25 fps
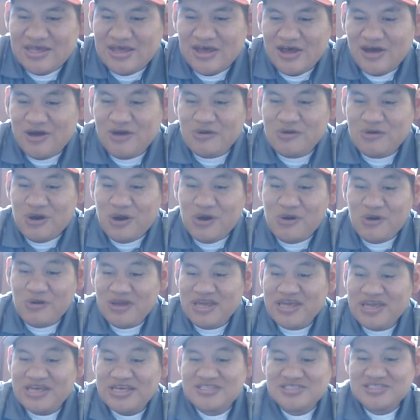OA
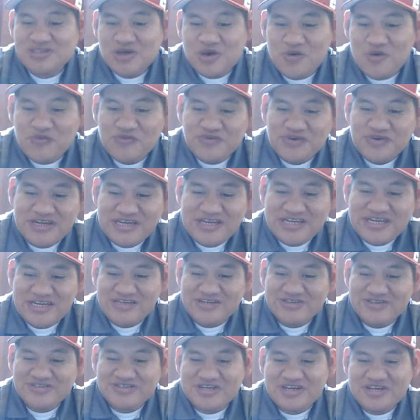is
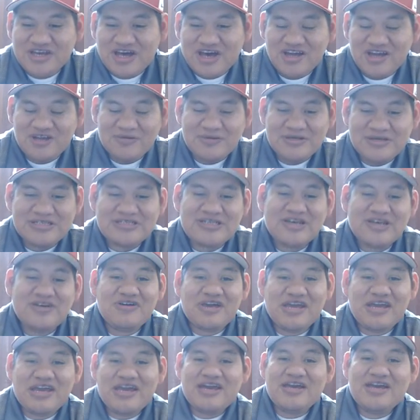Overeaters Anonymous.
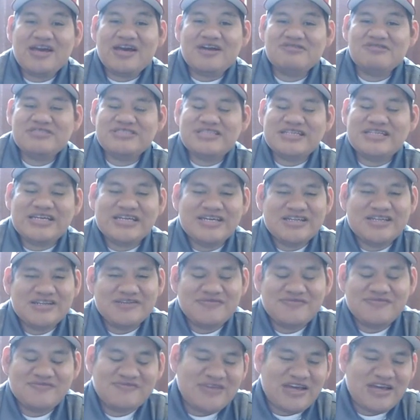Okay. I was
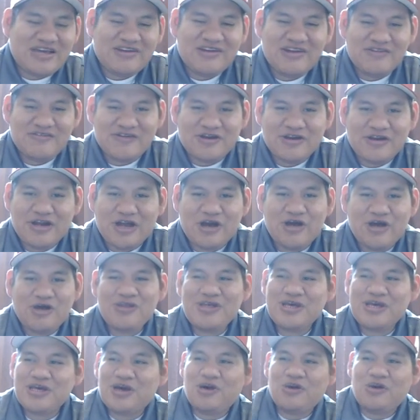thinking
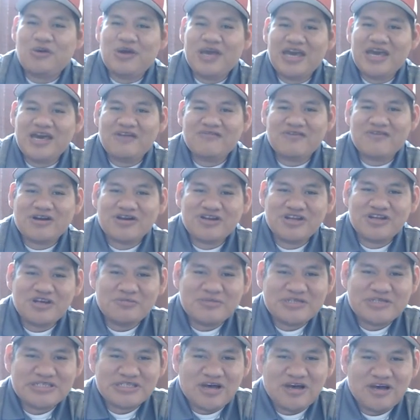only OA I've heard
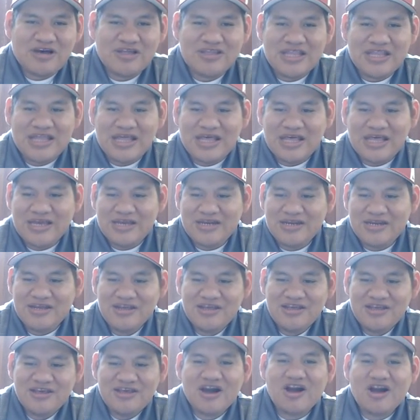of is online
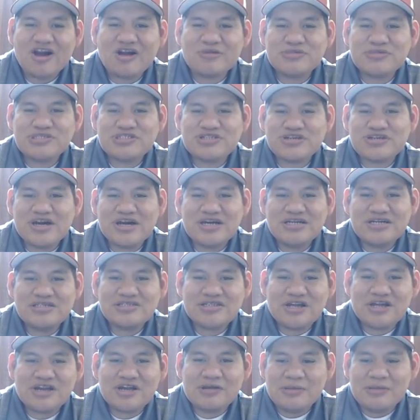arbitrage.
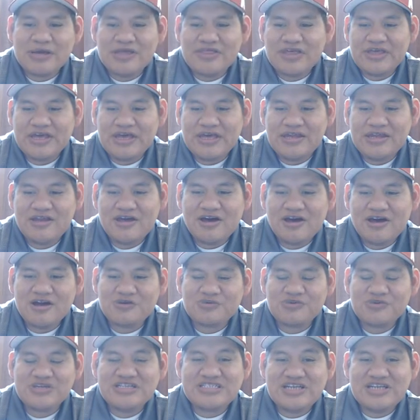Sorry about that.
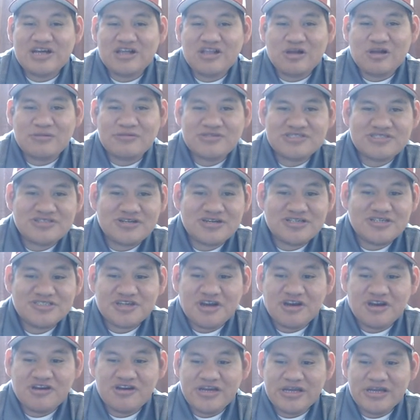Or retail arbitrage,
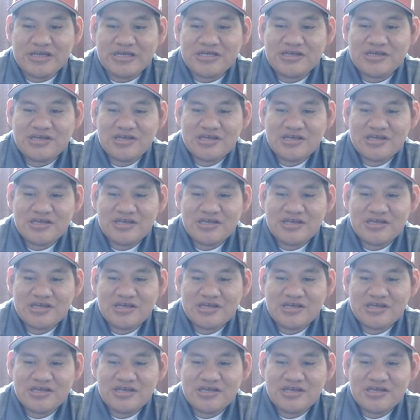RA.